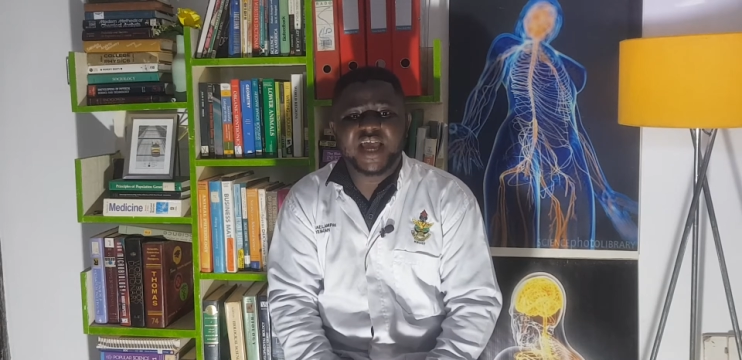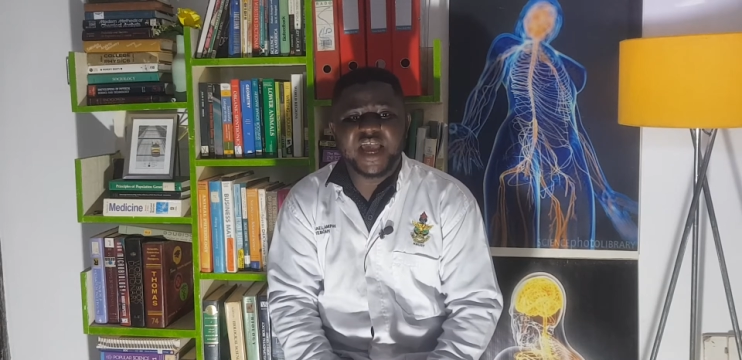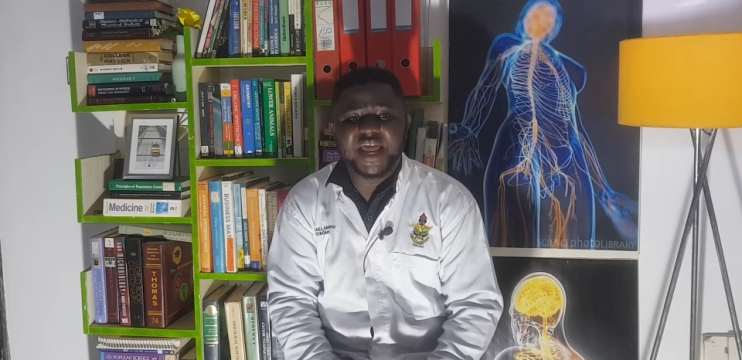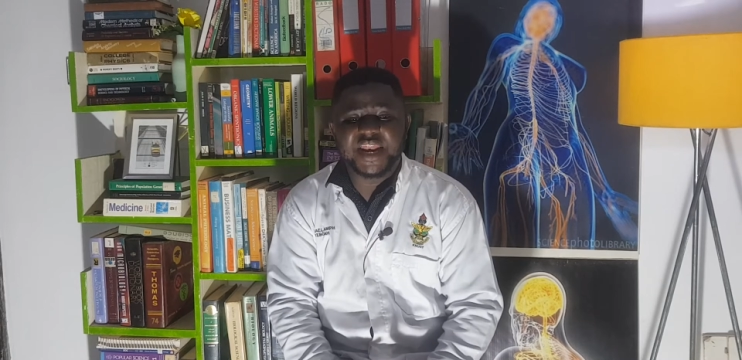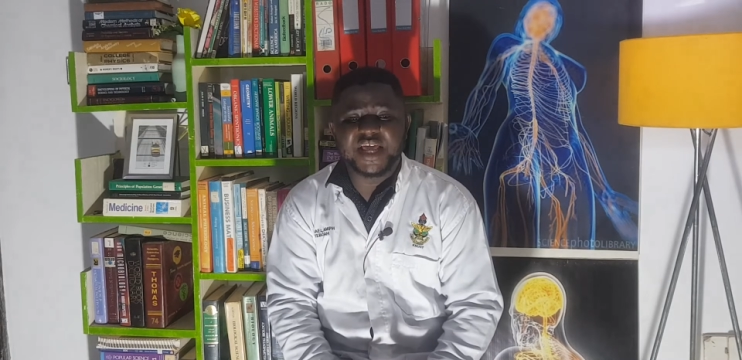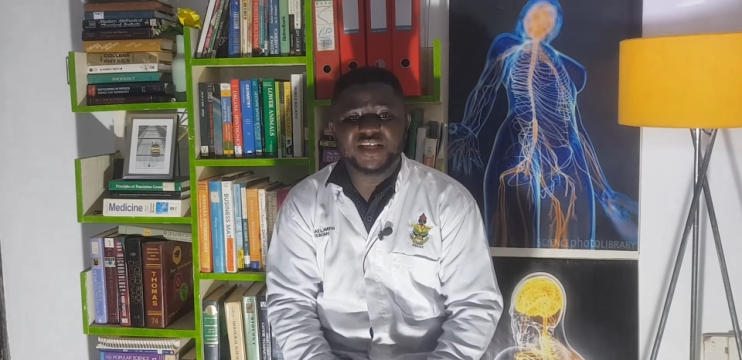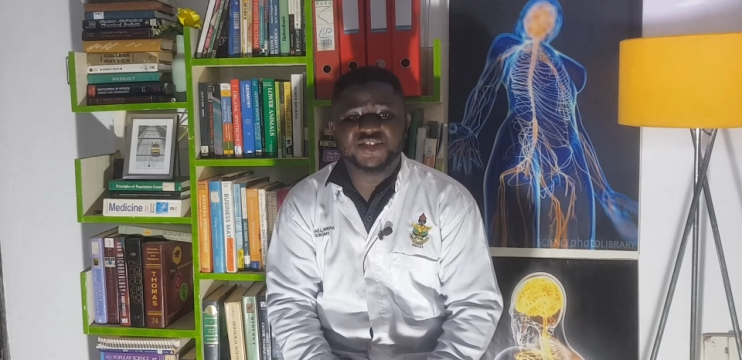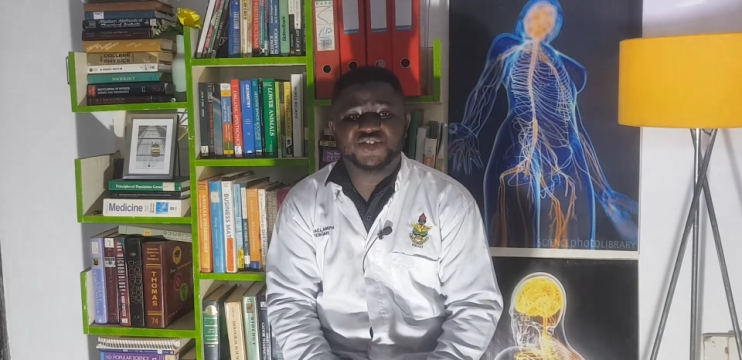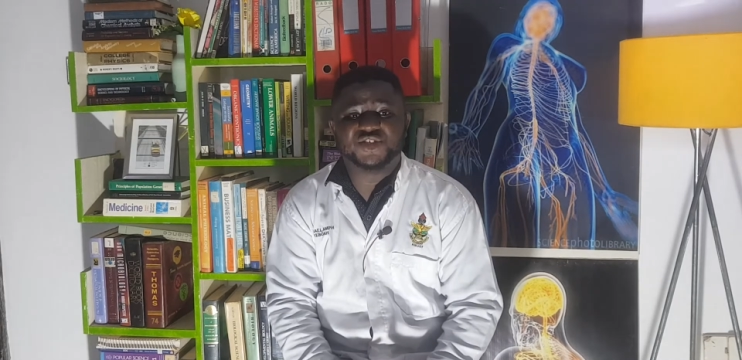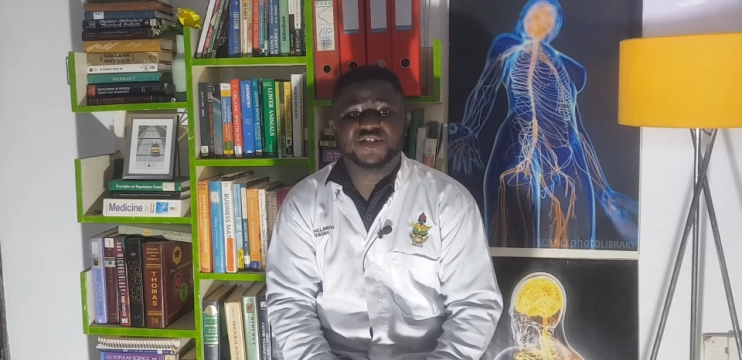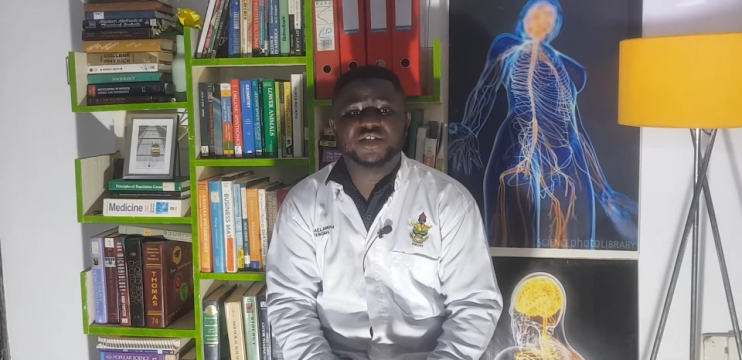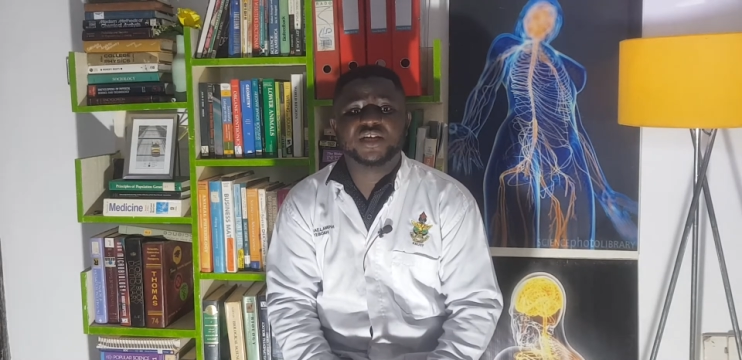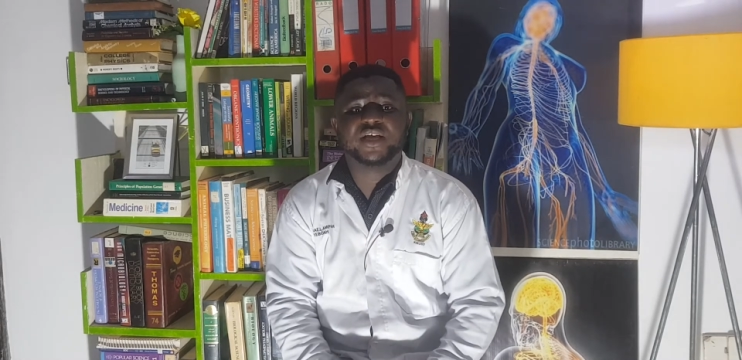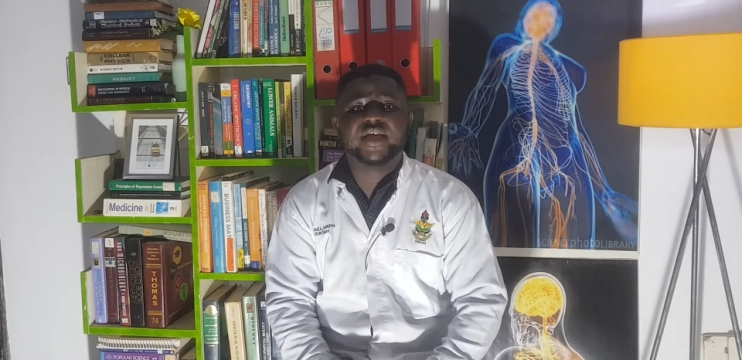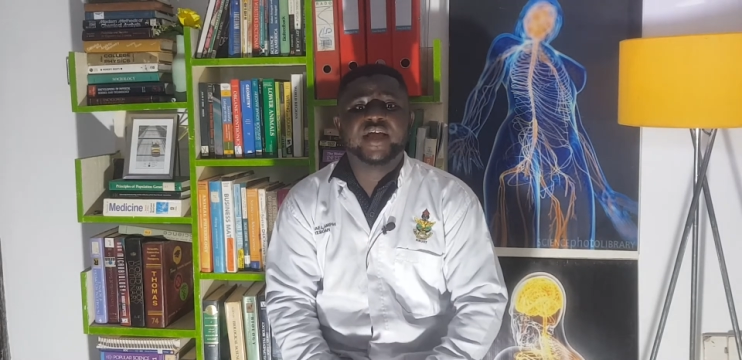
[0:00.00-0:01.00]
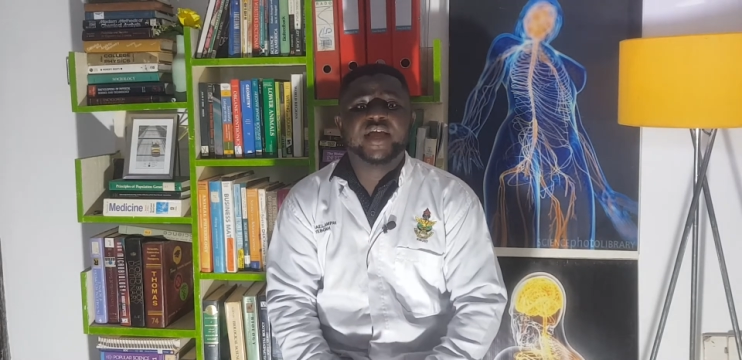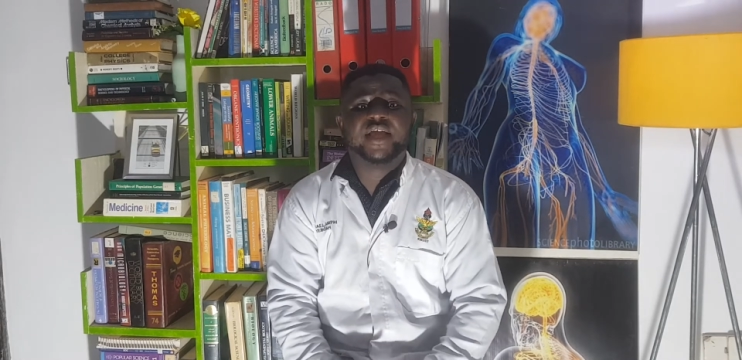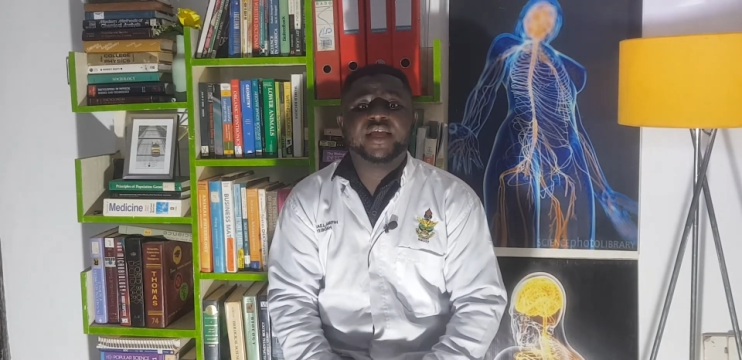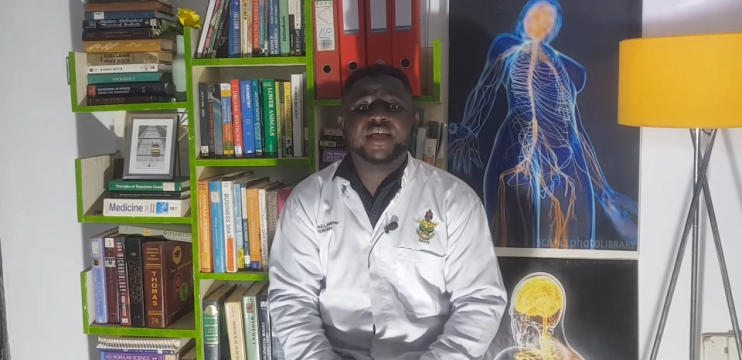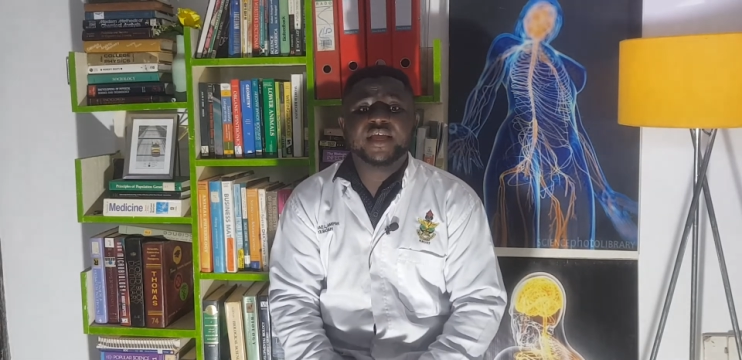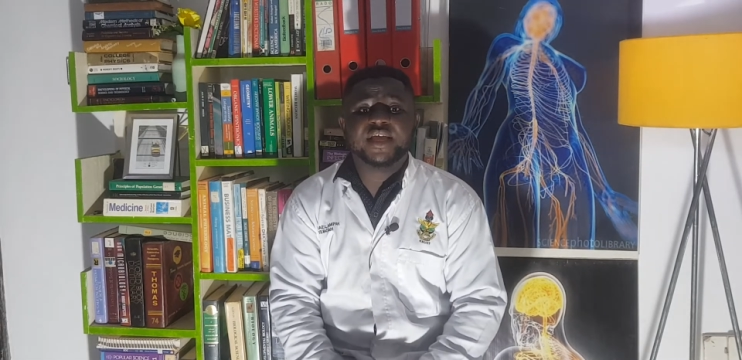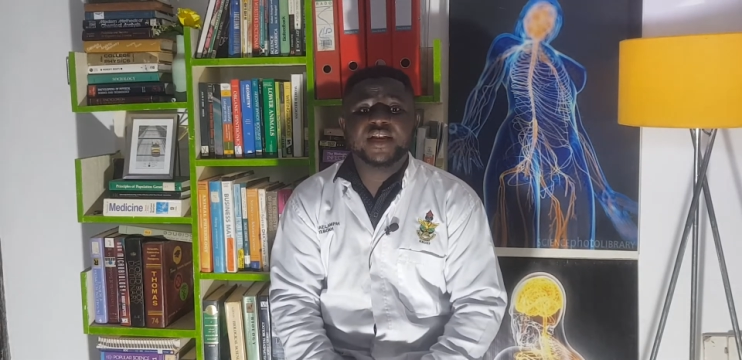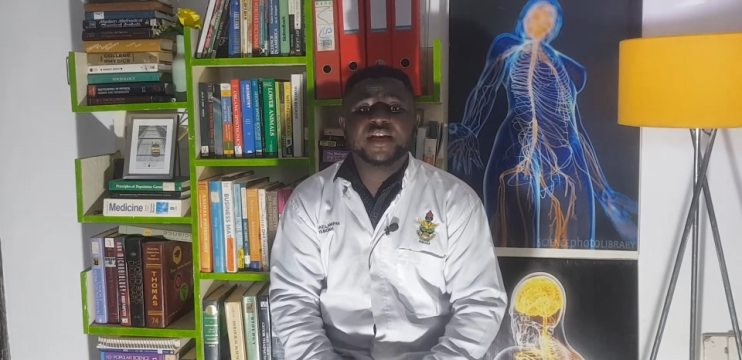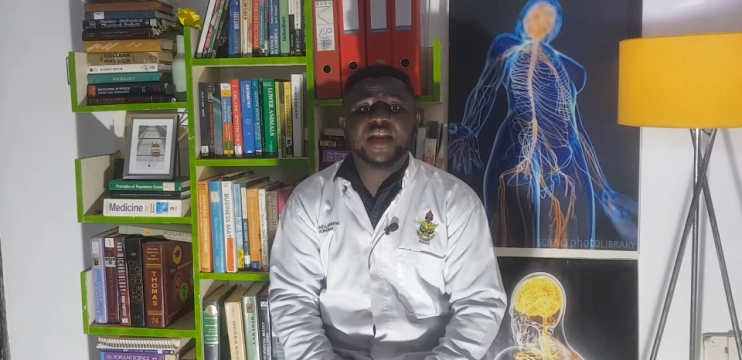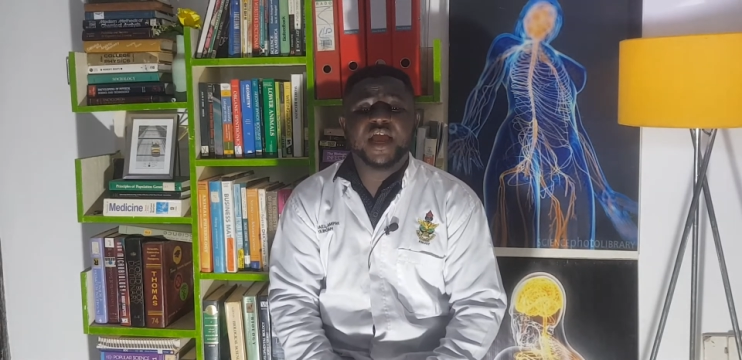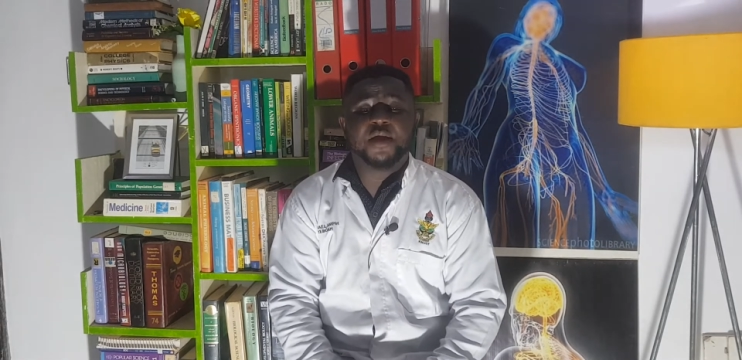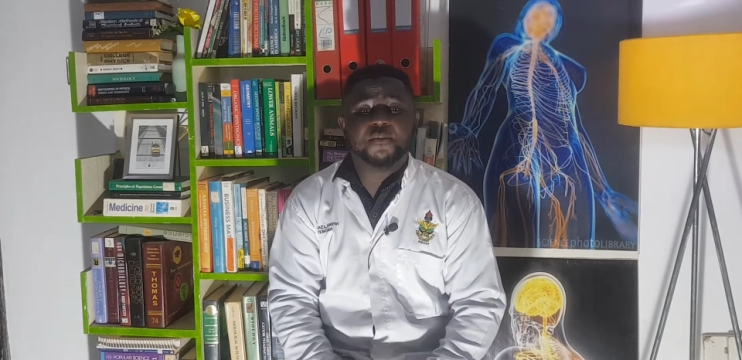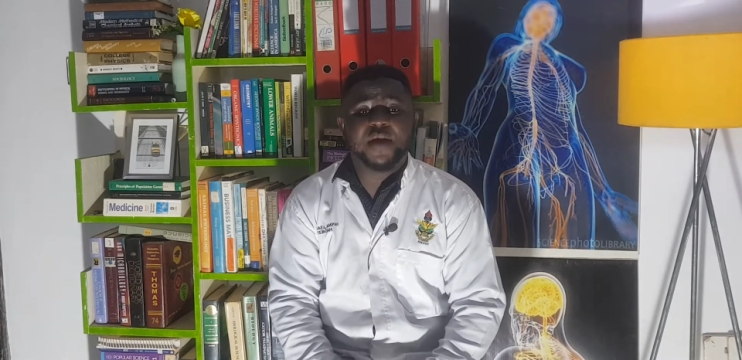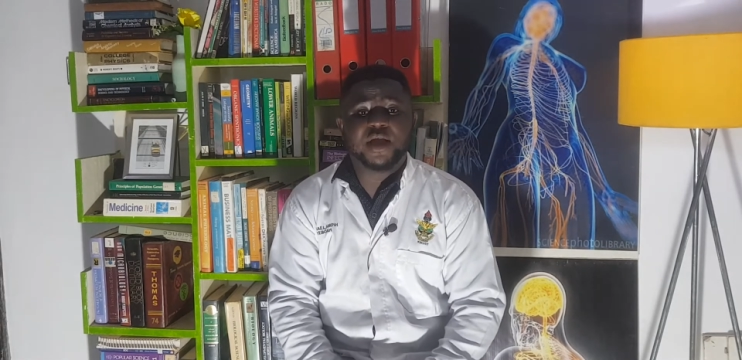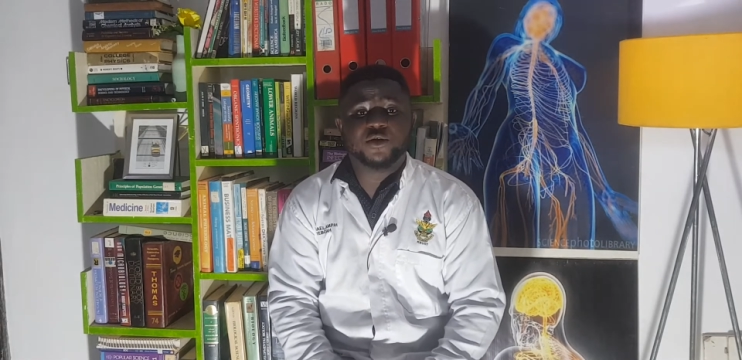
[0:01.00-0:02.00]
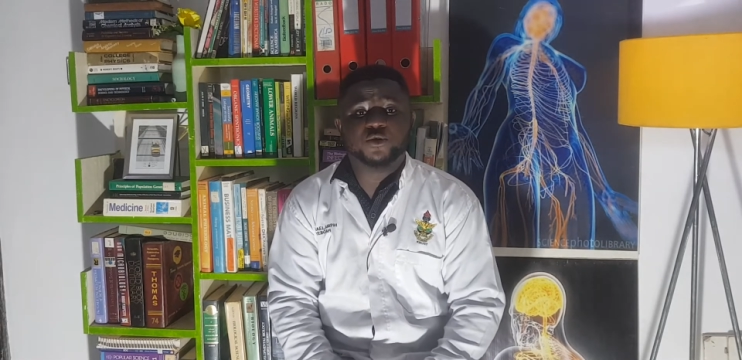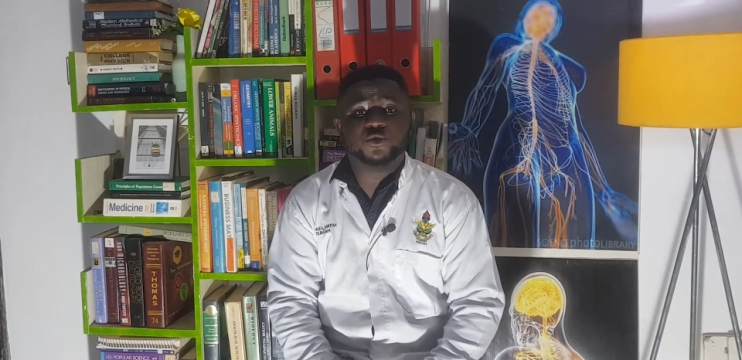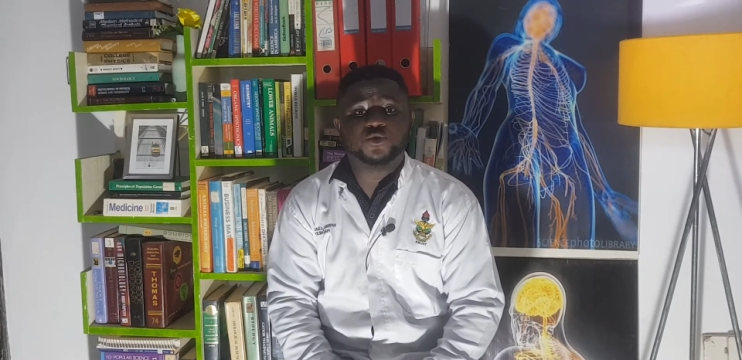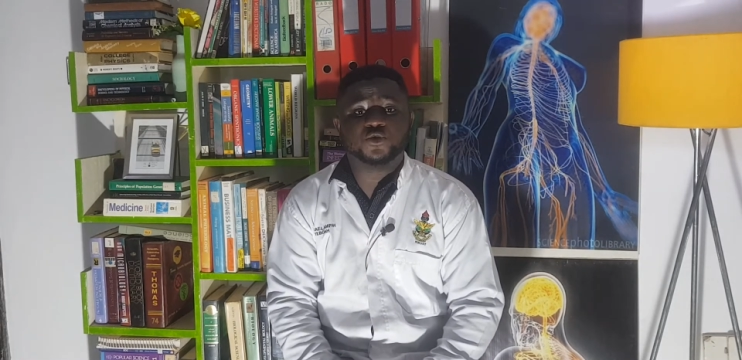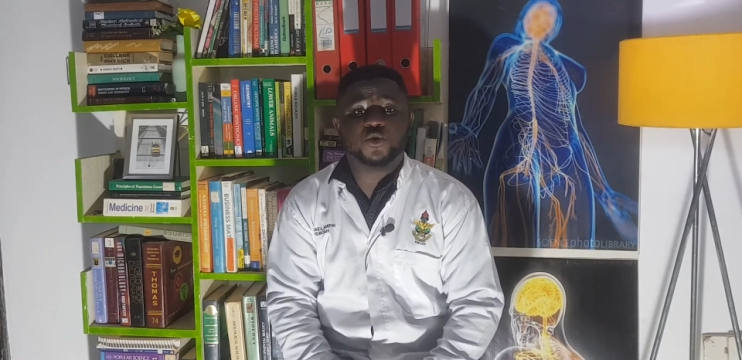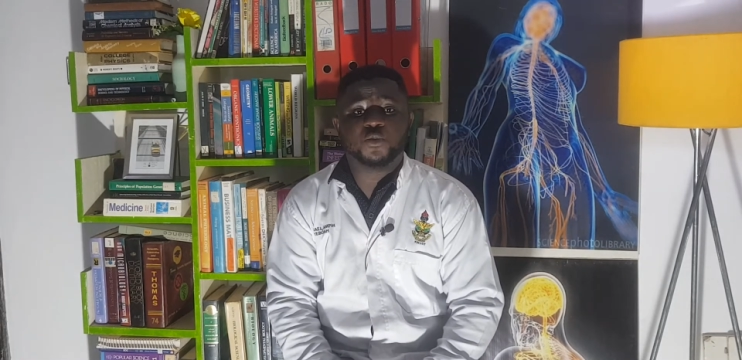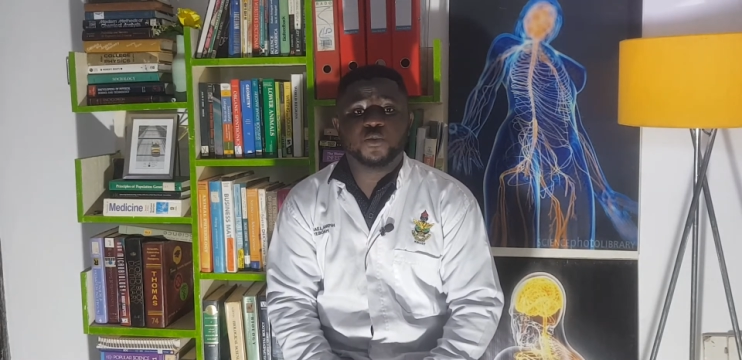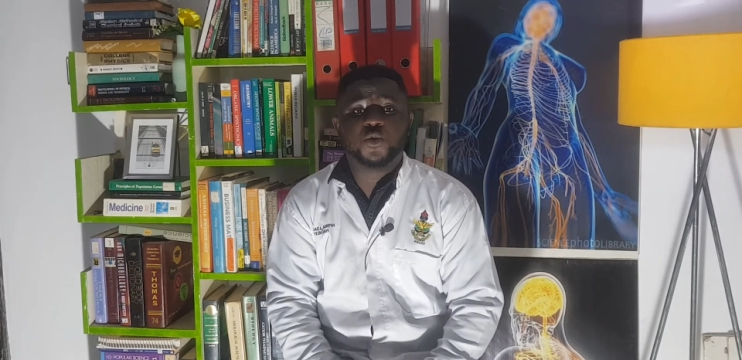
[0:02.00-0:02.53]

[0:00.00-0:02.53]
energy in a microscope?